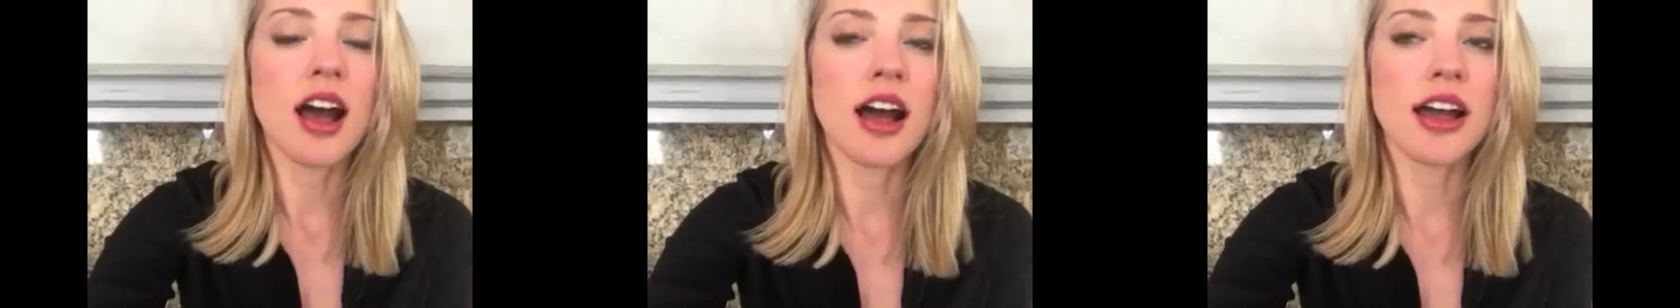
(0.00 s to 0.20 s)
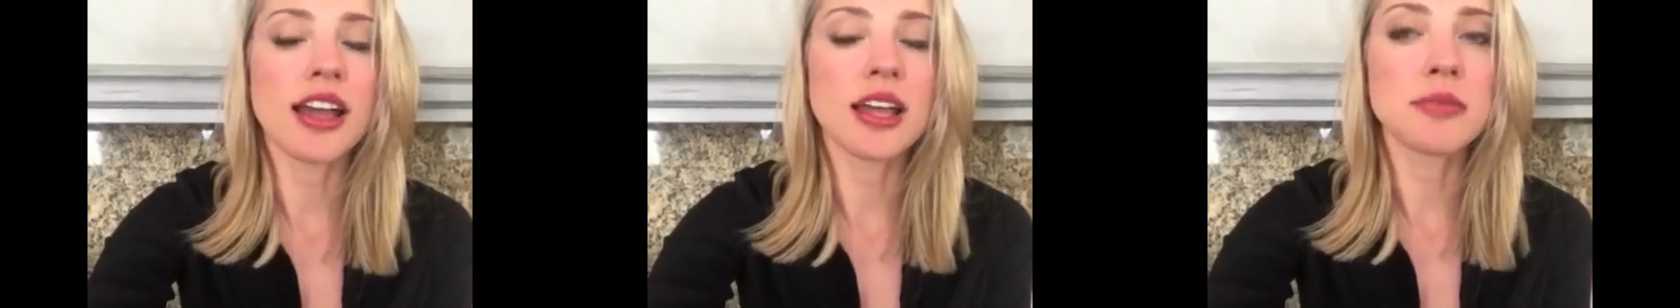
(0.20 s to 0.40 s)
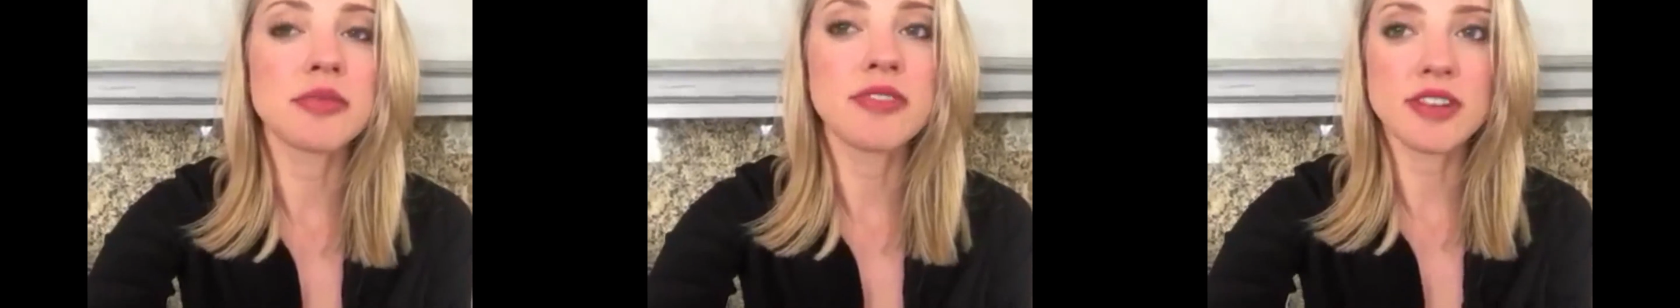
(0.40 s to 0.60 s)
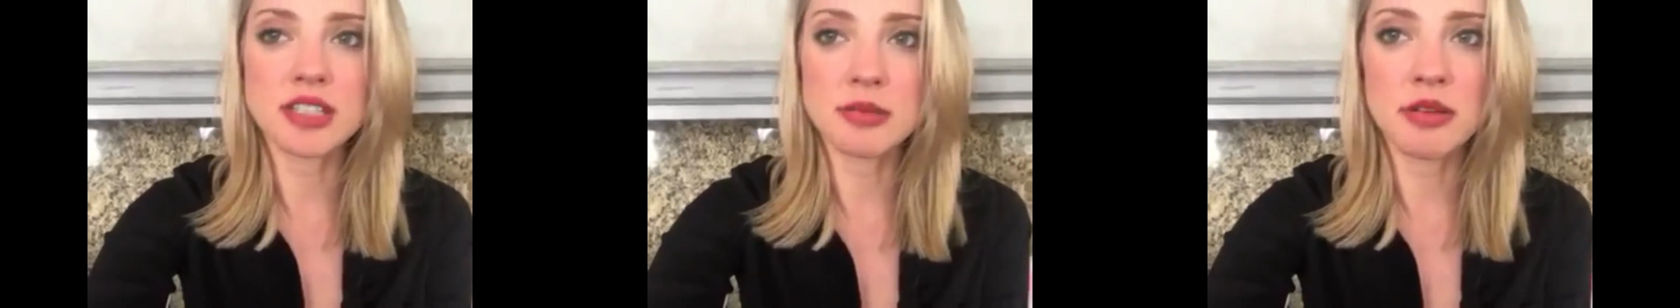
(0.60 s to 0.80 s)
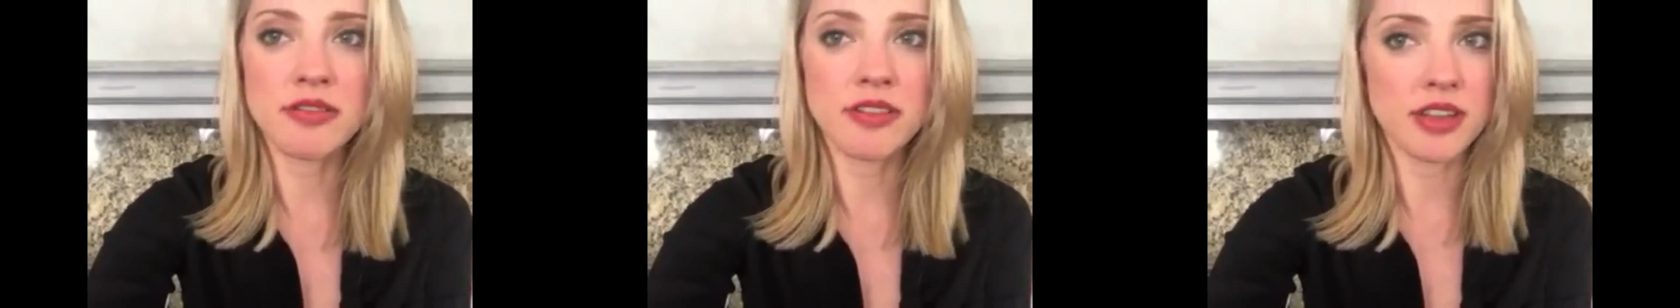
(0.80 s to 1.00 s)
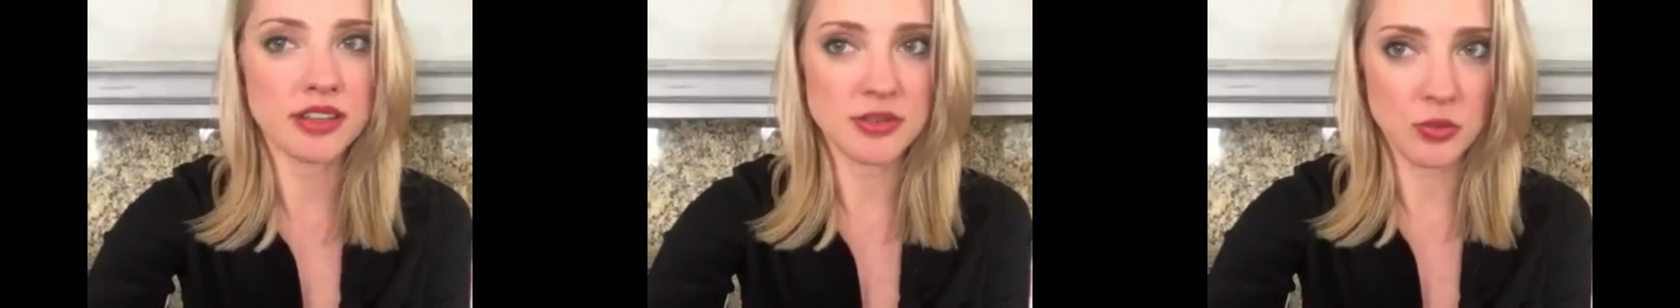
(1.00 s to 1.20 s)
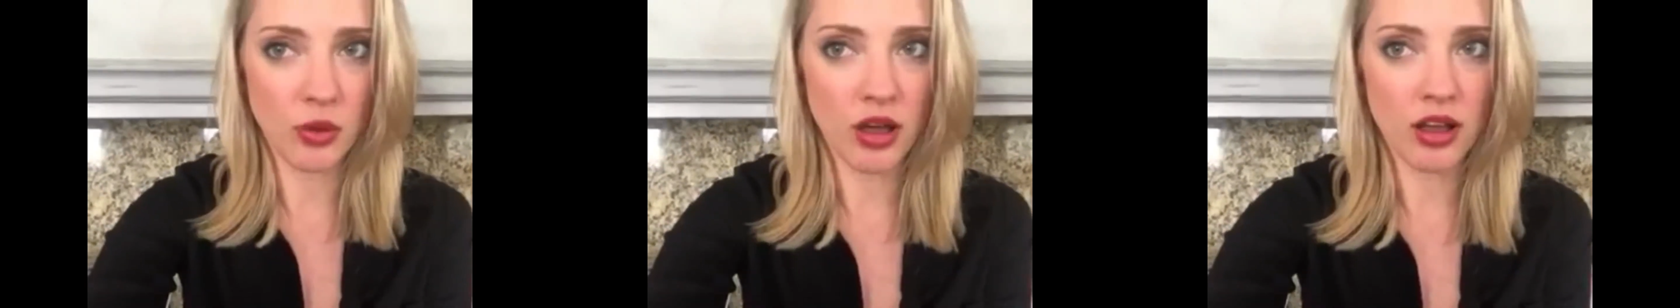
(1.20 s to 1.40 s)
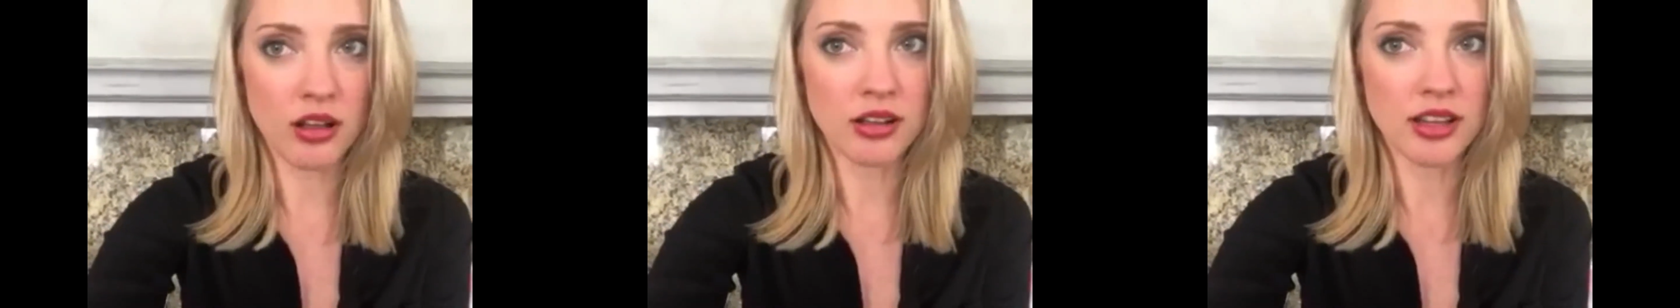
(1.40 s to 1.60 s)
I am a victim of it as
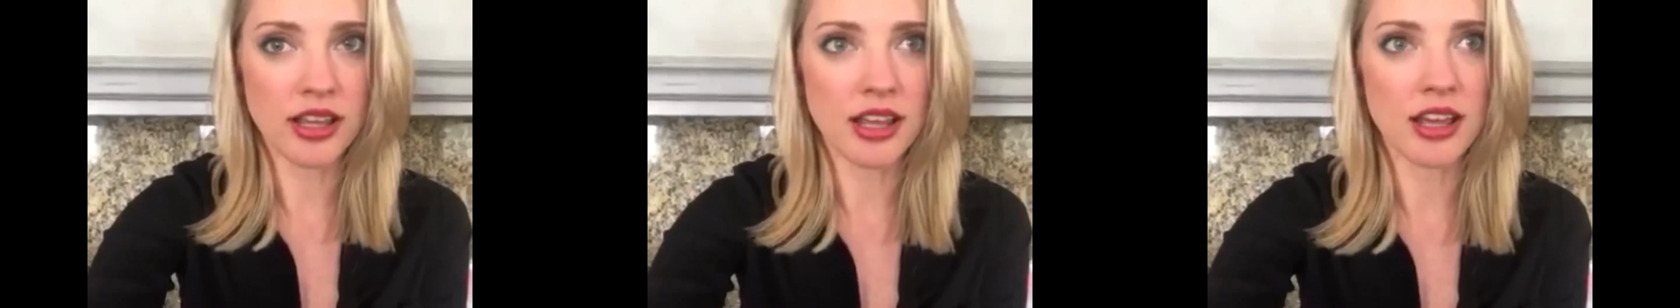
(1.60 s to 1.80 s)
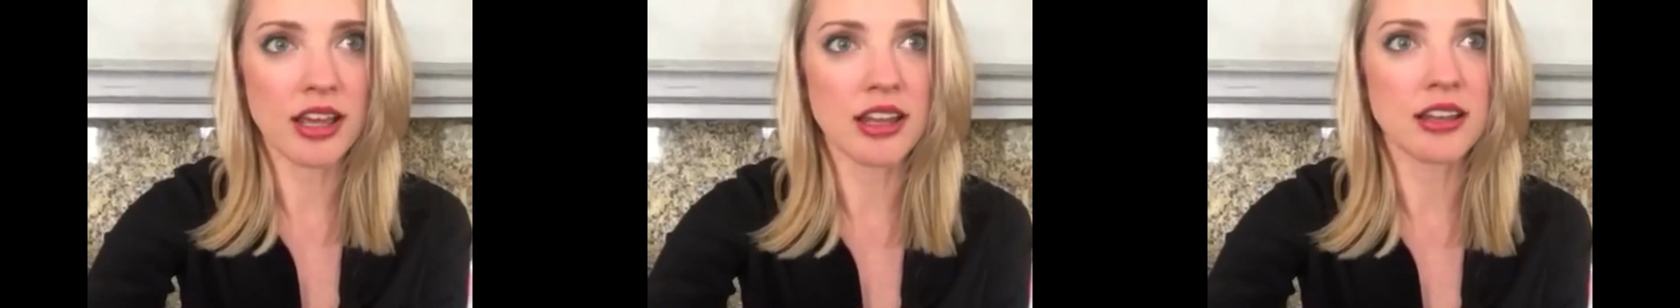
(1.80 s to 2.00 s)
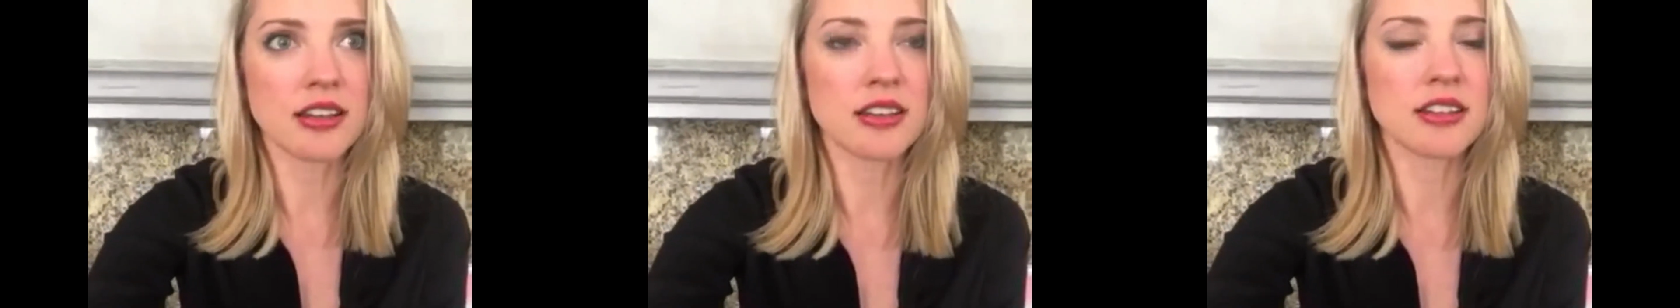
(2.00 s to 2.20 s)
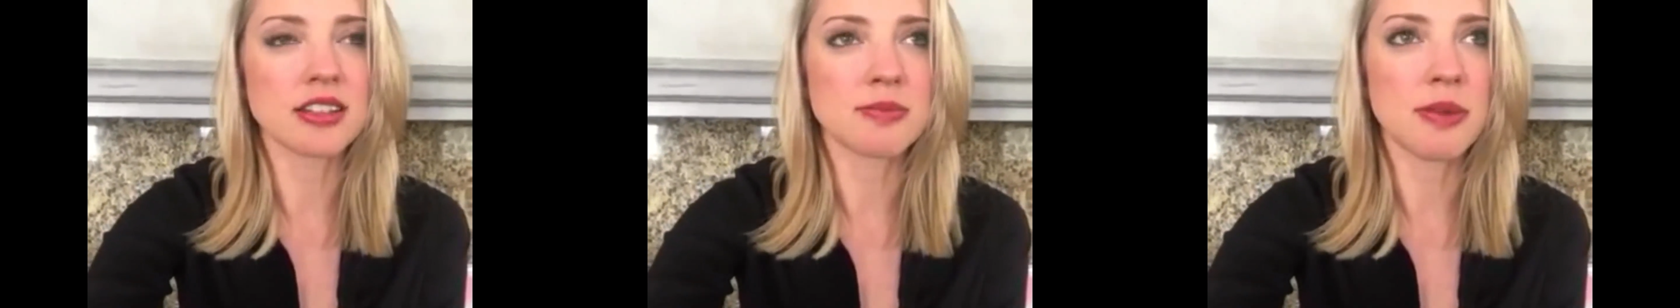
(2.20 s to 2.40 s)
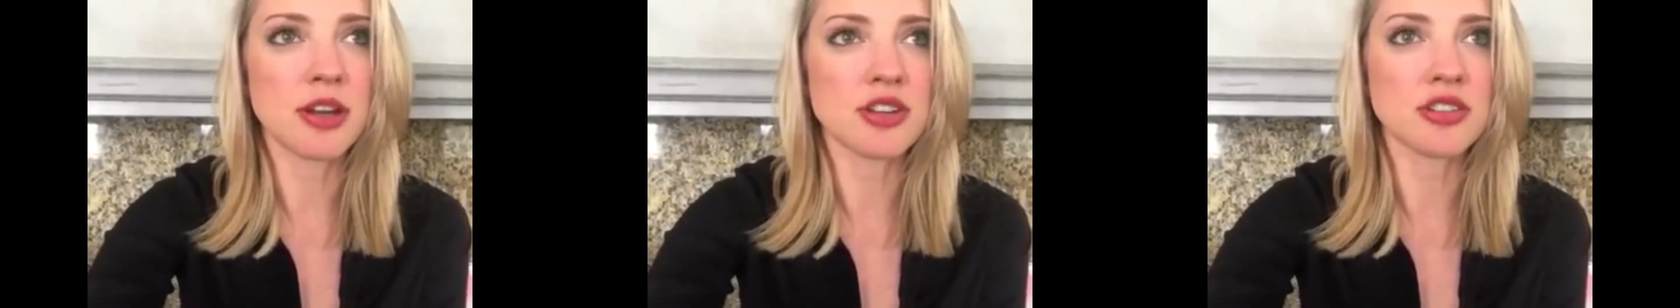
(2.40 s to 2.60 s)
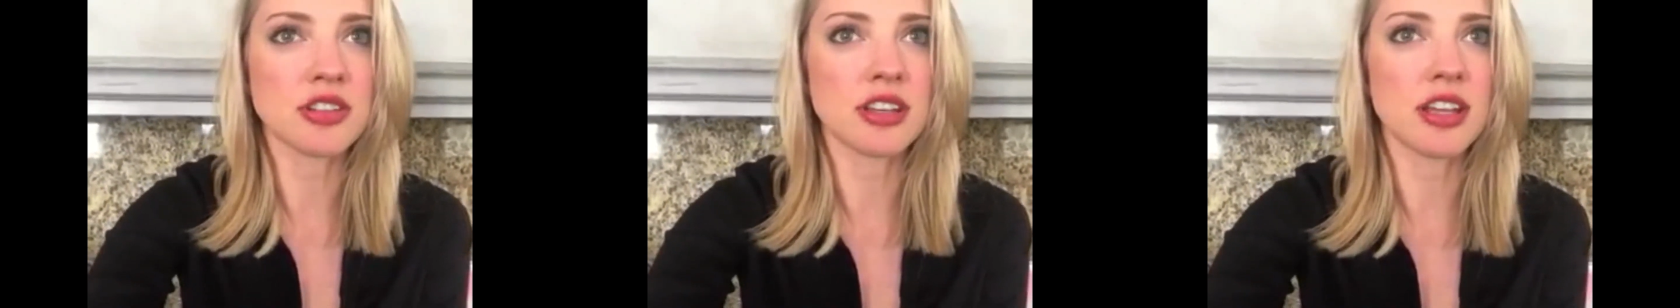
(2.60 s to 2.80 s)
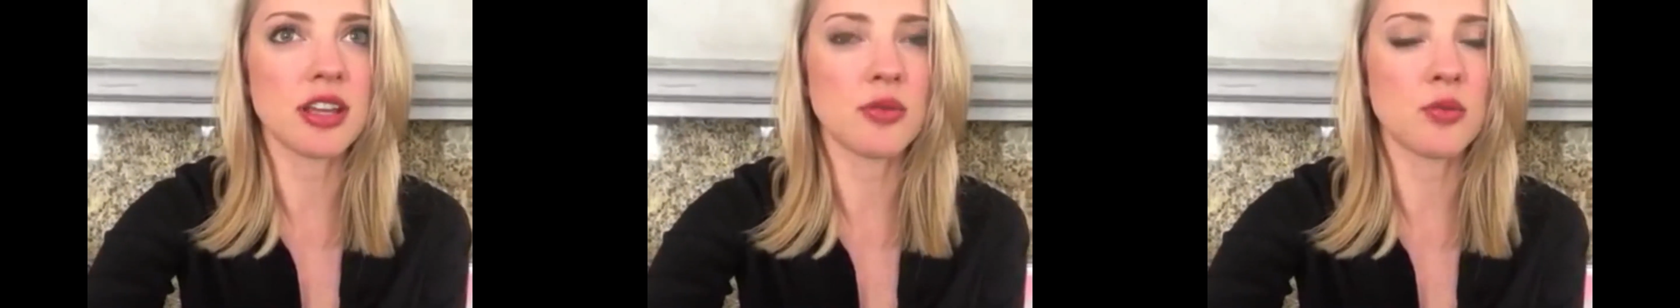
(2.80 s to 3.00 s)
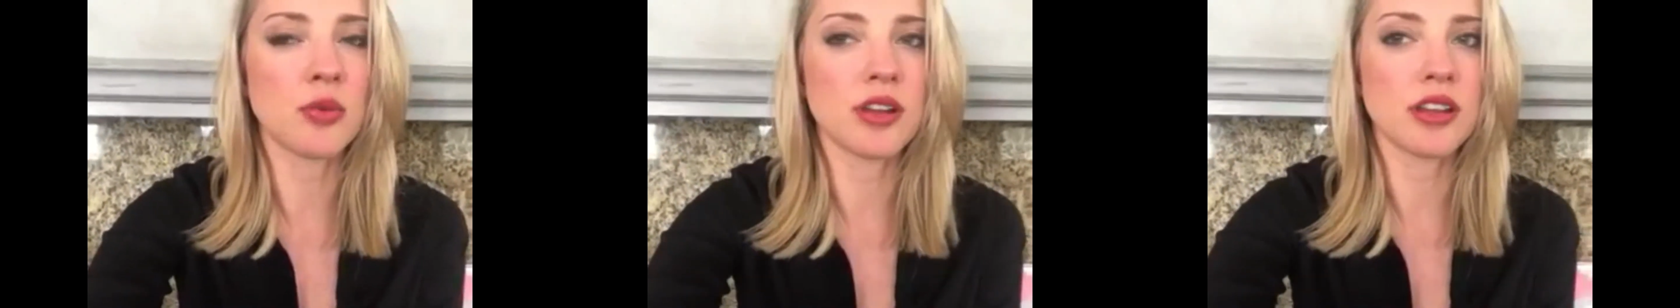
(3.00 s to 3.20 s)
well, and
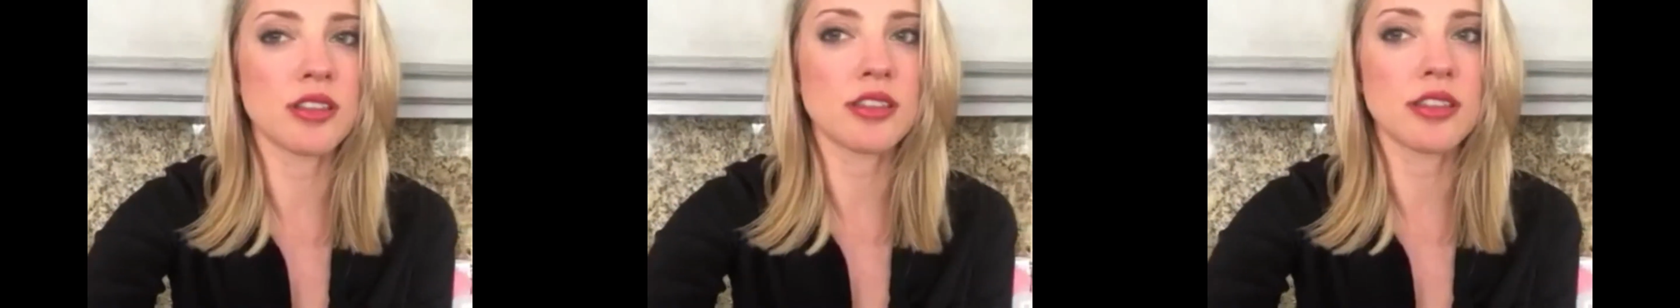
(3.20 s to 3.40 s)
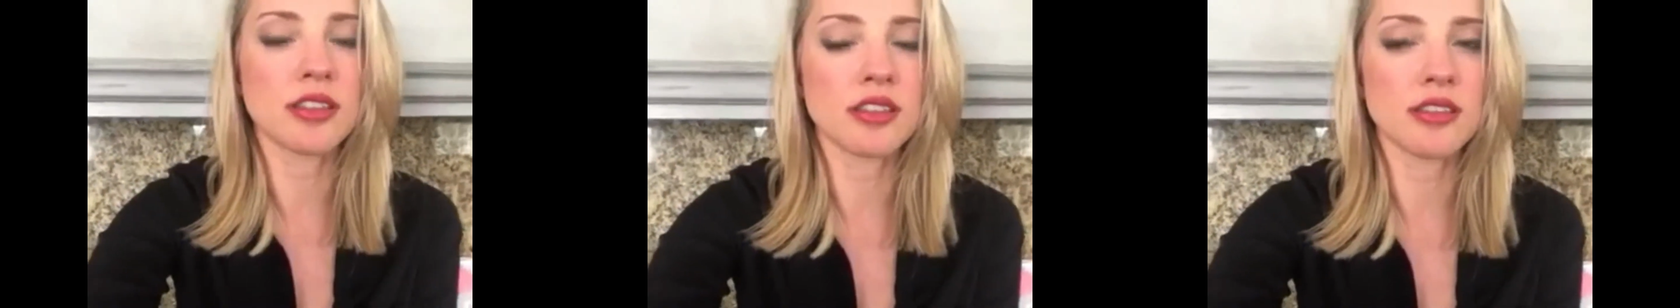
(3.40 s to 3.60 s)
especially with